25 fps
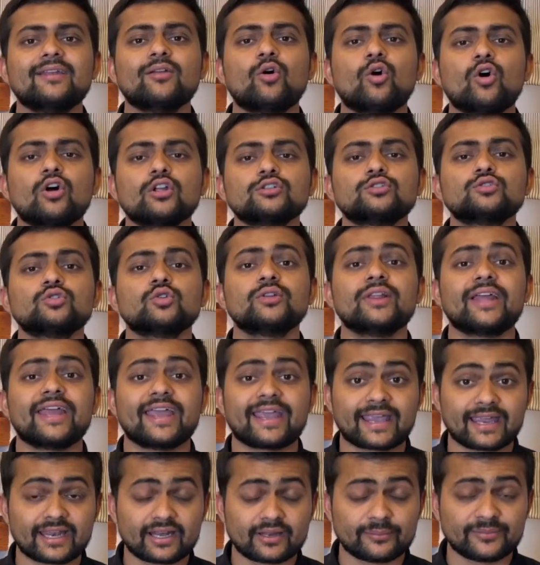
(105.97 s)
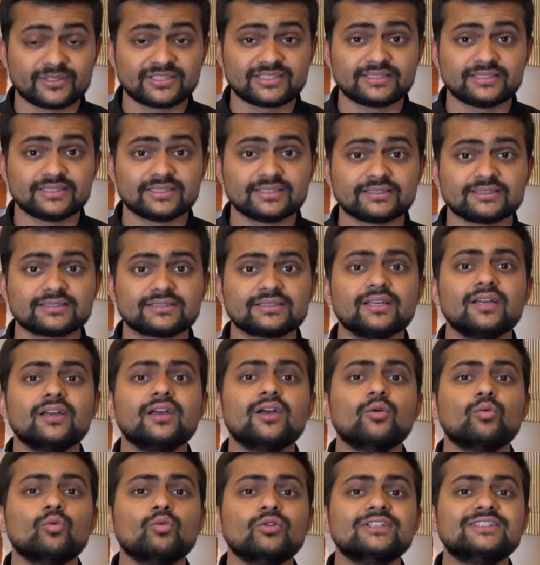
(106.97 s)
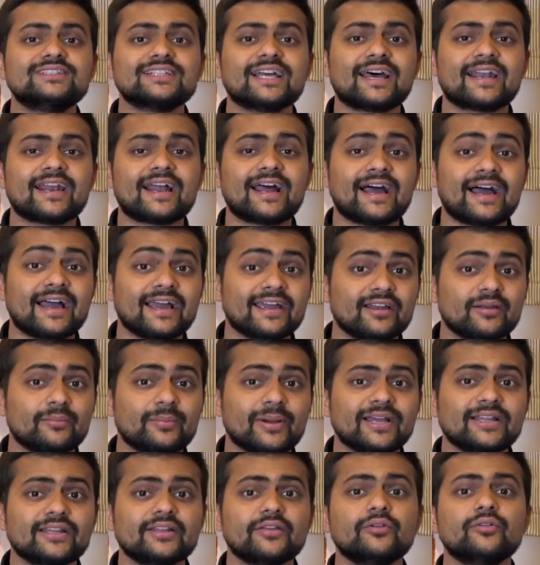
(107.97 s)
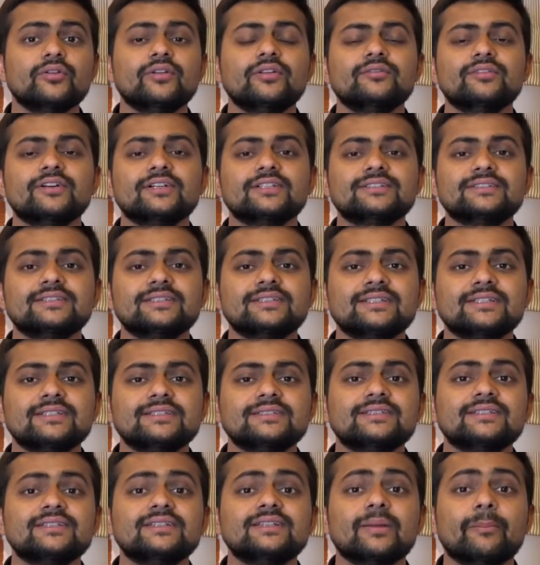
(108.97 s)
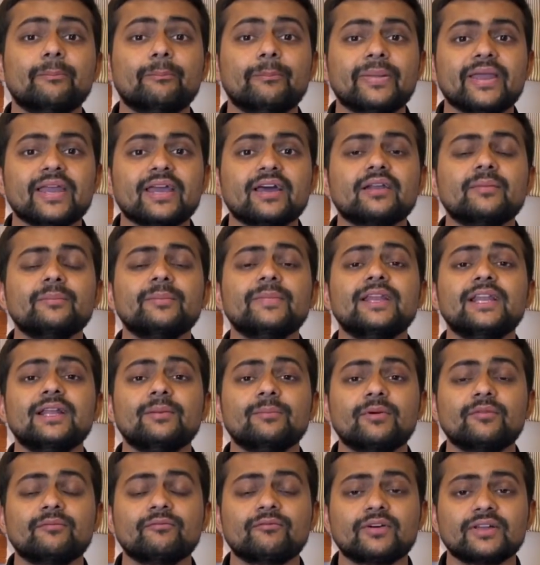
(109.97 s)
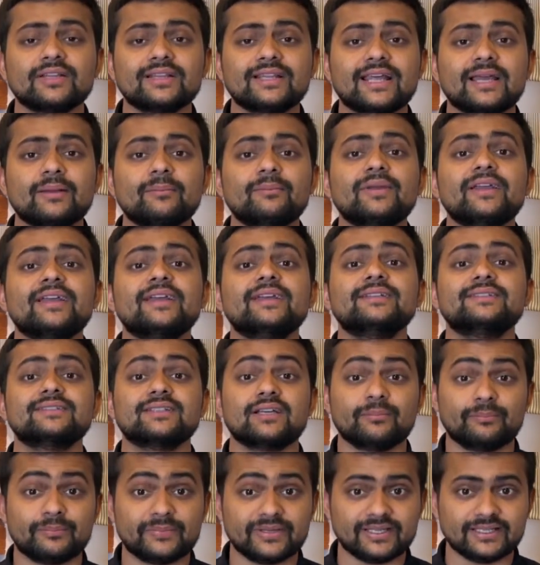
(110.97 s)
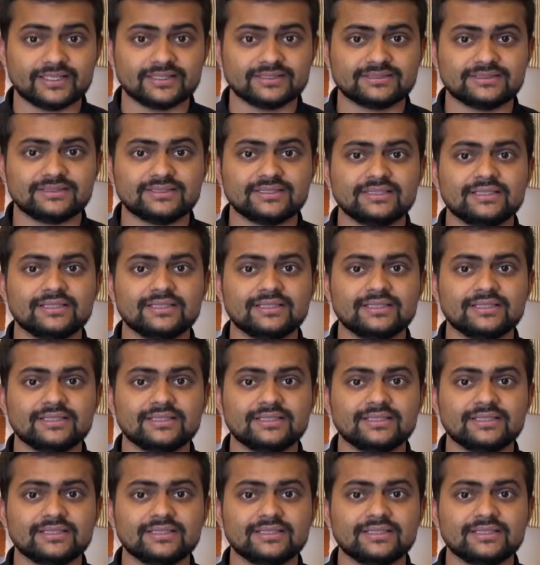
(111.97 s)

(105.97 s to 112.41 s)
also the academicians which are hired by the universities, the bare minimum for them is a PhD.